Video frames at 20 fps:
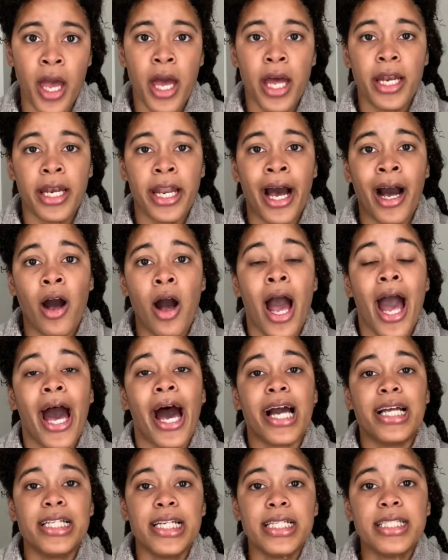Now,
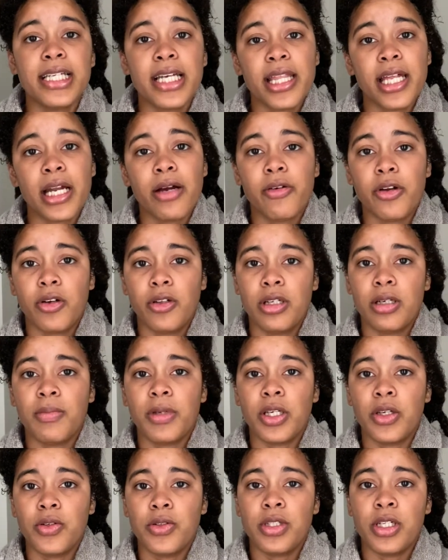I did say that I would only be
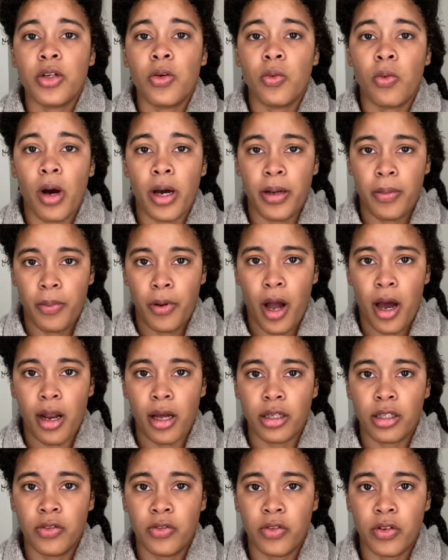using one
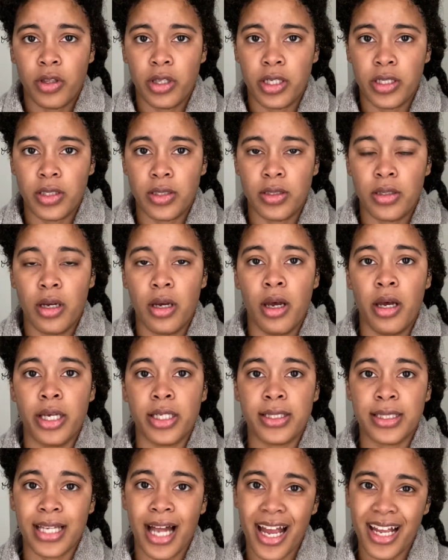product for this
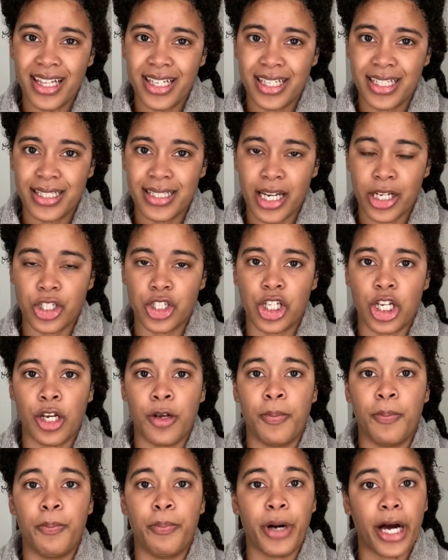styling
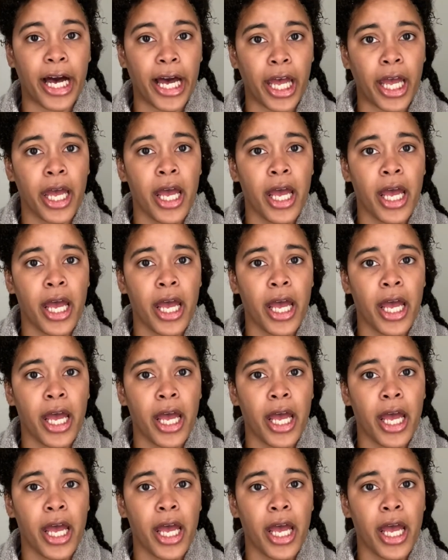session, but